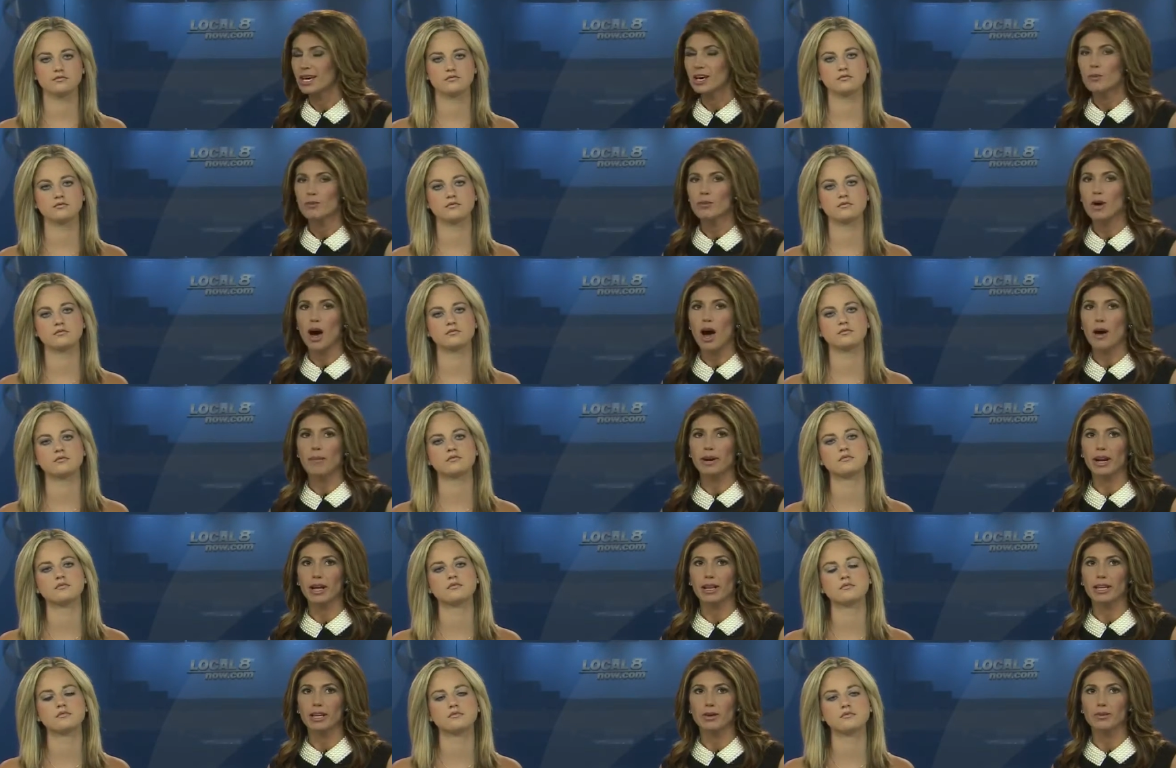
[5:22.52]

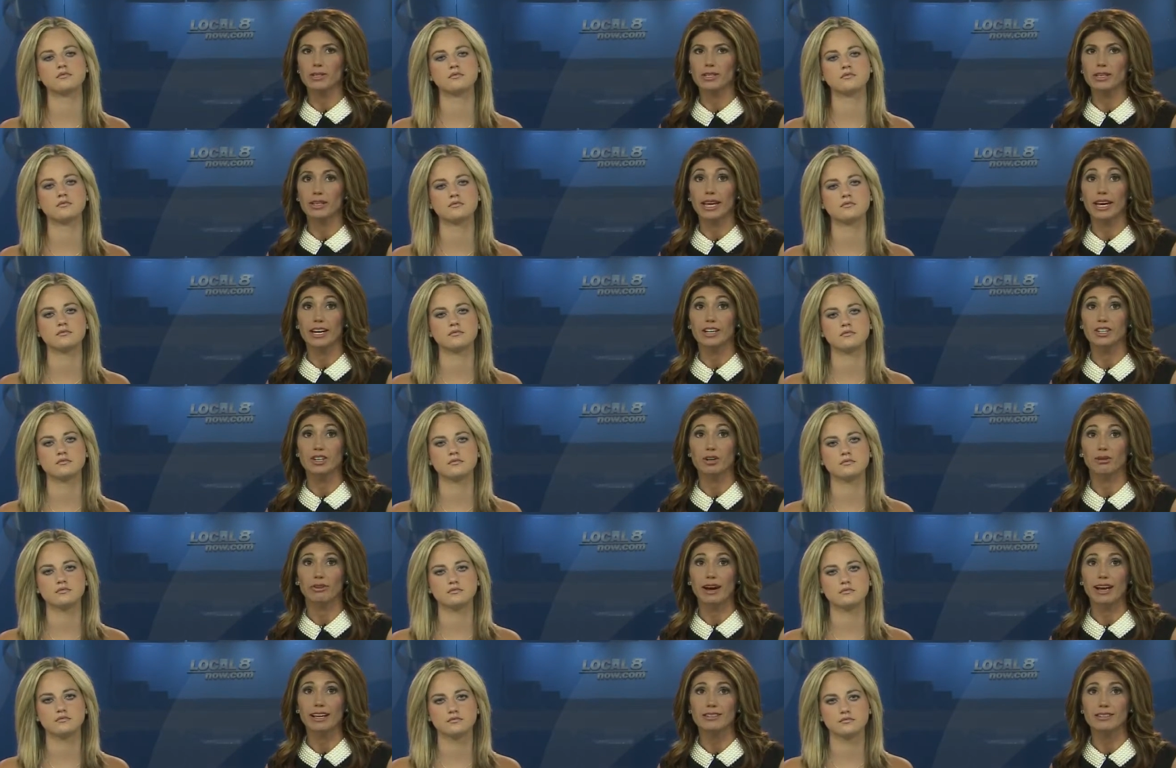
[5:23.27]
Speaker 1: Muhammad Ali was laid
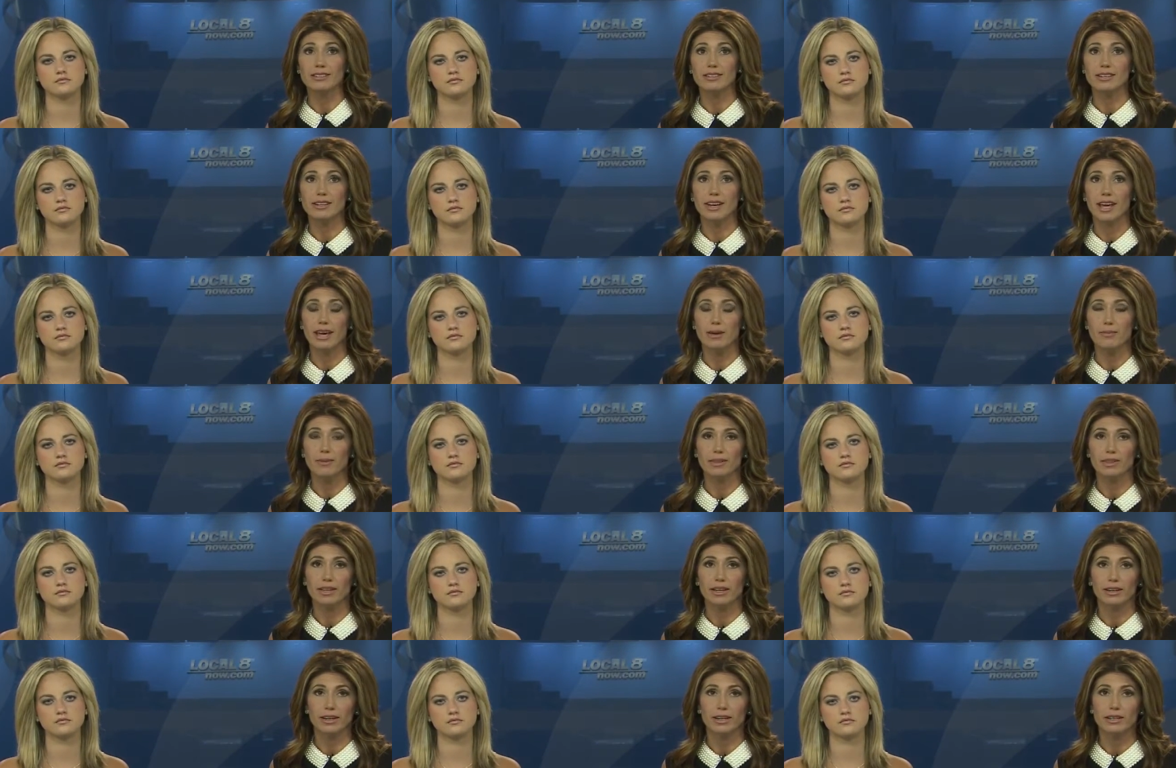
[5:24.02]
to rest today,
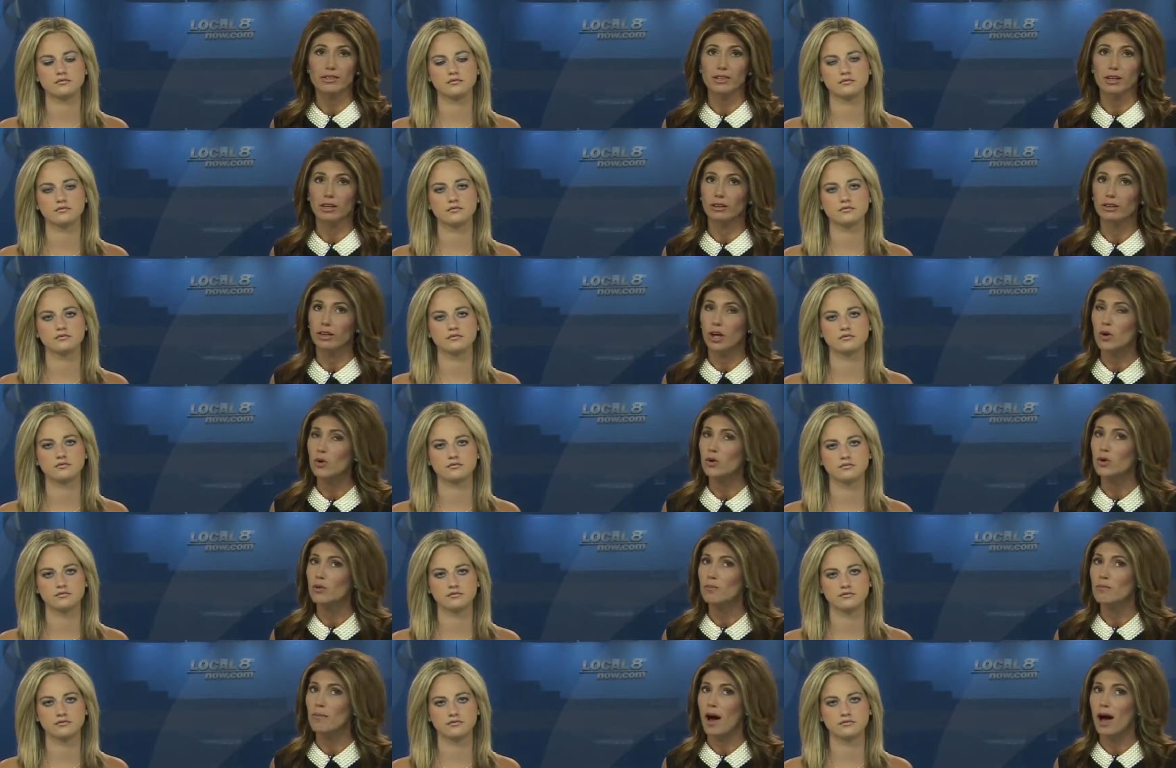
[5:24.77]
but there is a
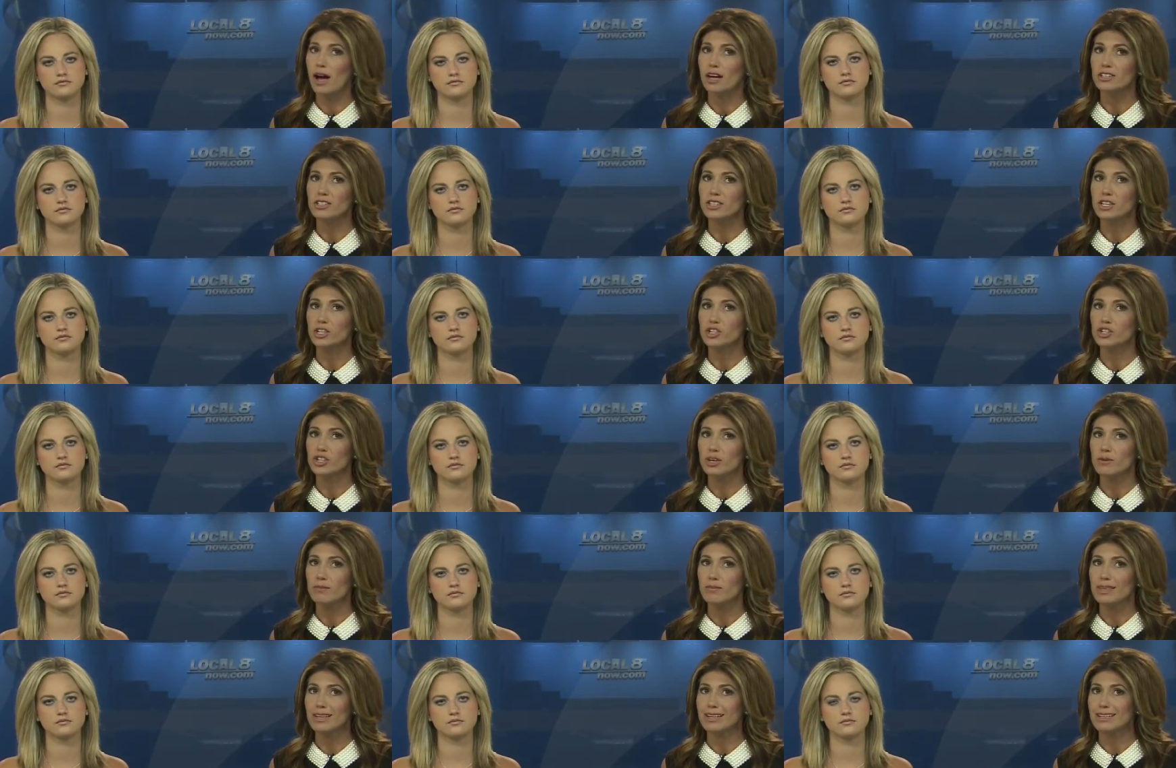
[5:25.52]
local boxing
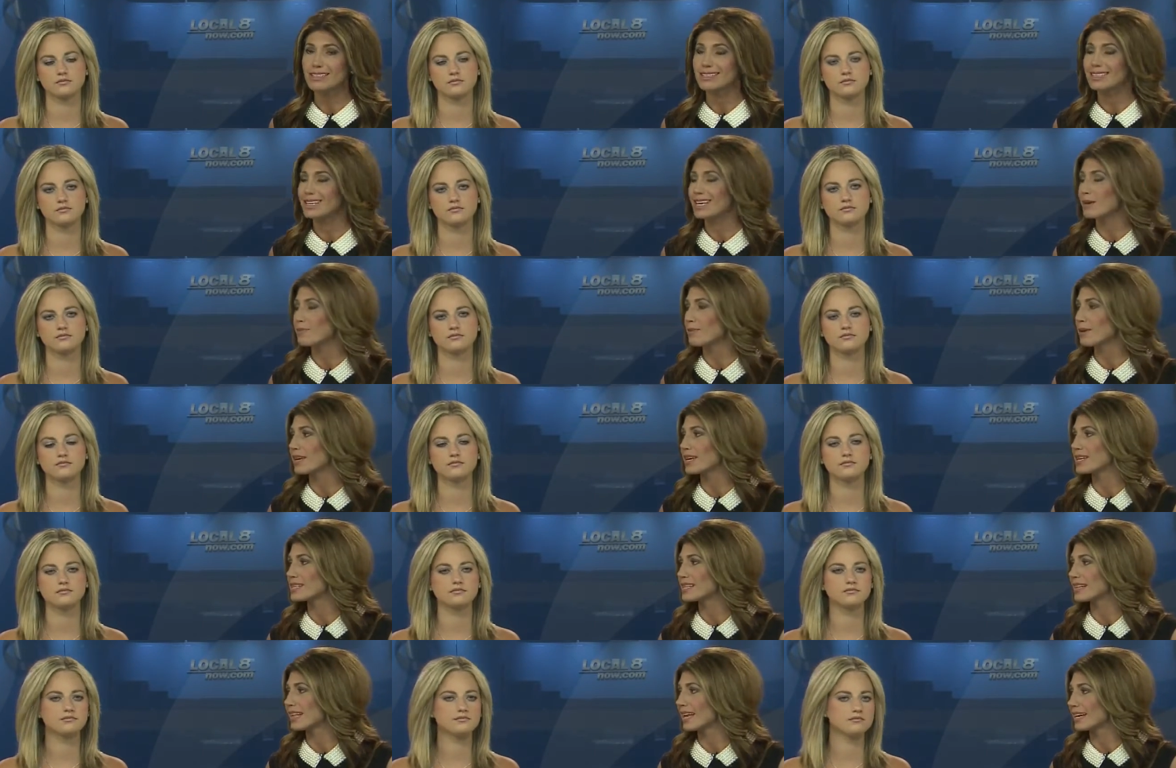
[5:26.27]
gym that is
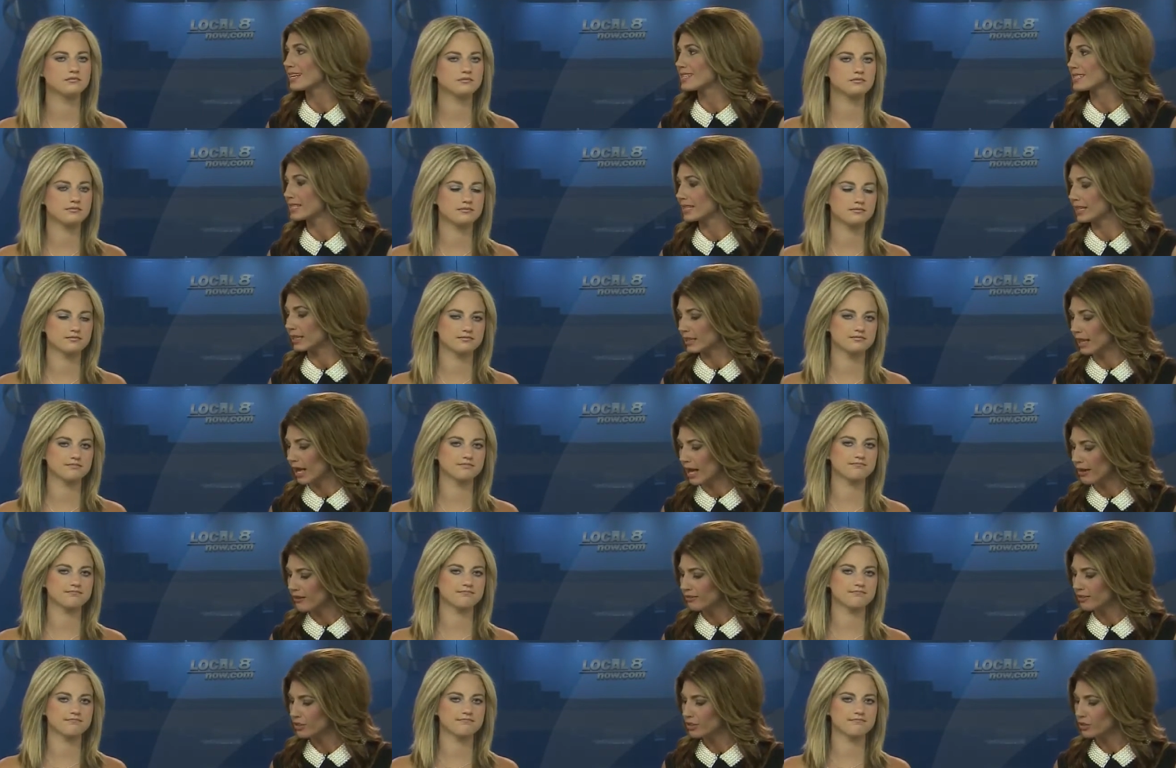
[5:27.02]
keeping his legacy
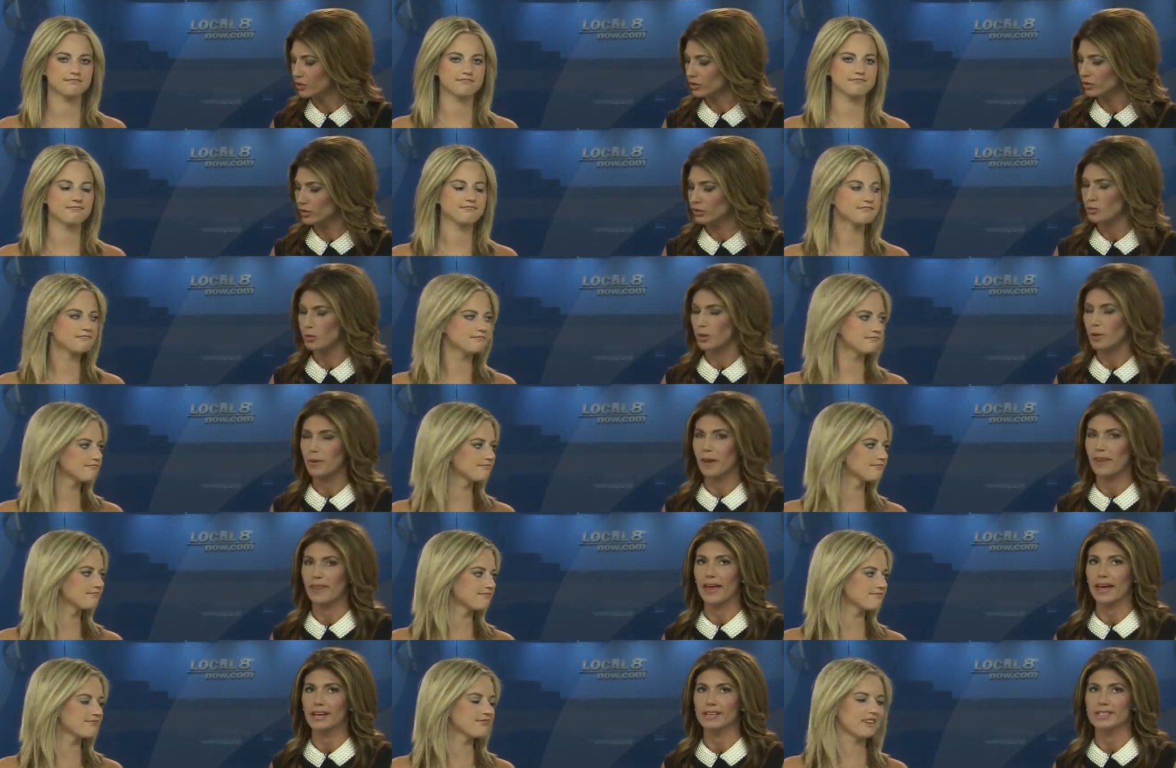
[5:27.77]
alive, and you learn more
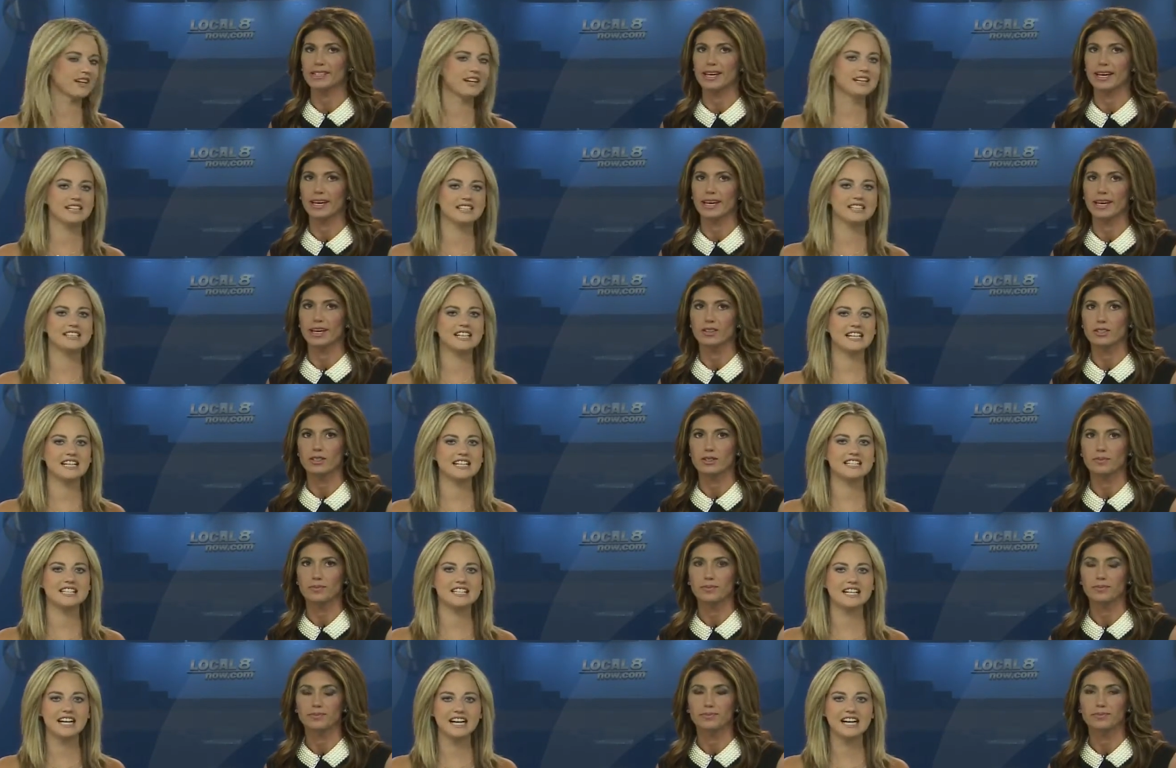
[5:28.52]
about that today, Kelsey.
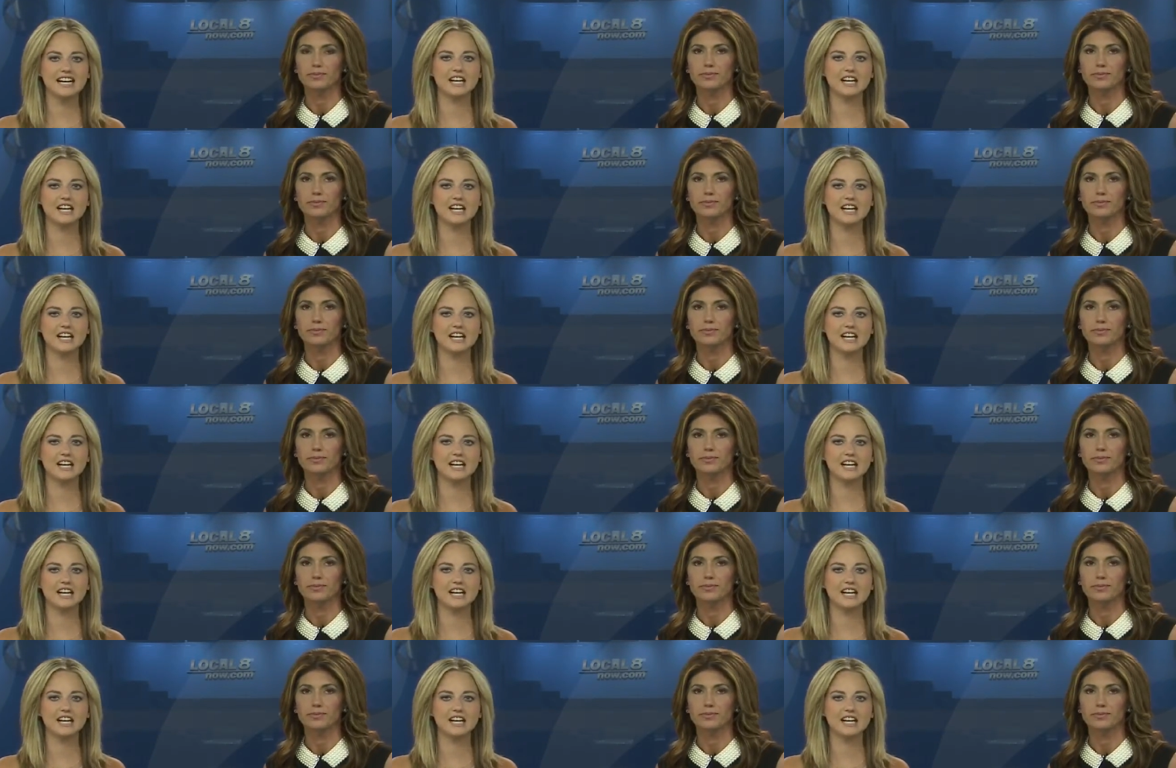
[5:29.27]
Speaker 2: Yeah, today I